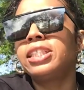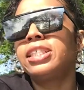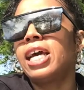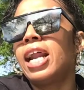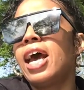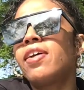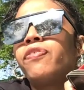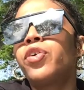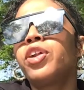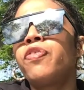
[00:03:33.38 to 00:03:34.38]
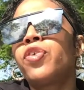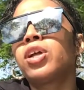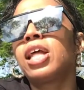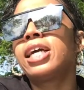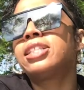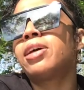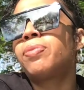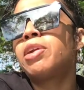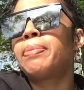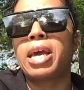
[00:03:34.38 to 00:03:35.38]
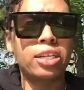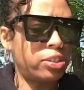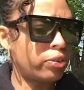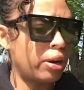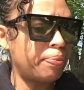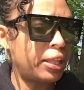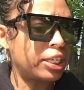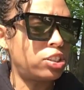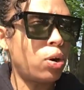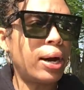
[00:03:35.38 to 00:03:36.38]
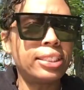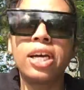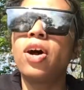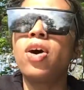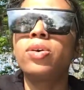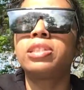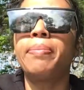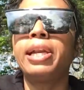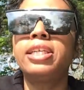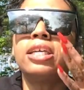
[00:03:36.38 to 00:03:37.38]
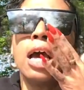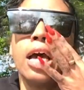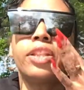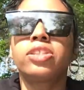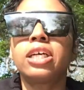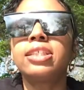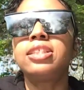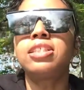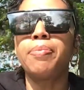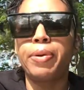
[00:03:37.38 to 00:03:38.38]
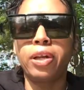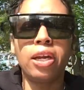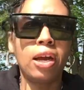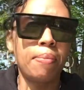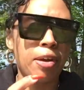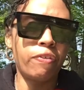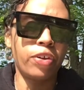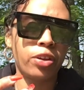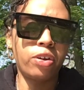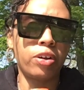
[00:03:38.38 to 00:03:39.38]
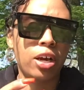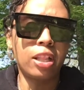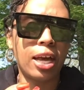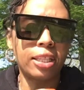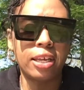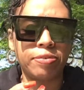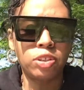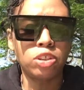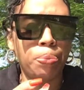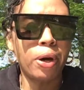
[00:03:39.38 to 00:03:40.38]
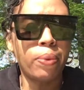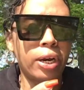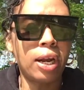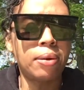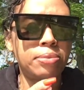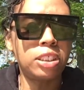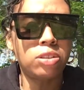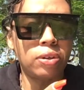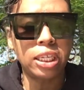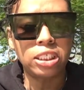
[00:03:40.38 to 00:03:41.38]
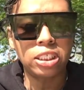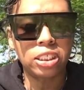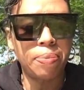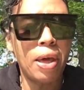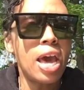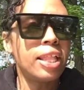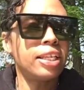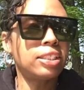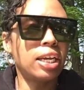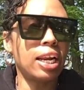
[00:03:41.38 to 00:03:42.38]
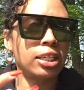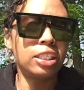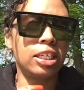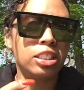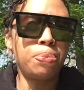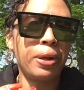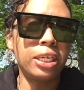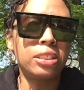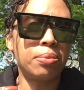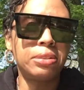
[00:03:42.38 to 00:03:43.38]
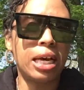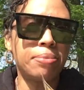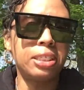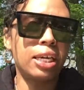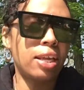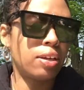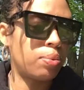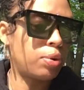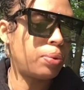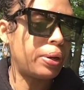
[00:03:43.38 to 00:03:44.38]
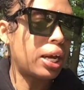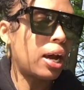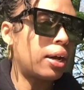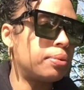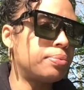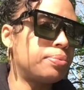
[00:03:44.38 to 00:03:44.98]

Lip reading: and I had 44 likes on one of my Instagram things. So I said, oh, there's lots of stability coming in for the collective. So spirit, when it comes to this relationship, this connection, and spending some time together, what do we got?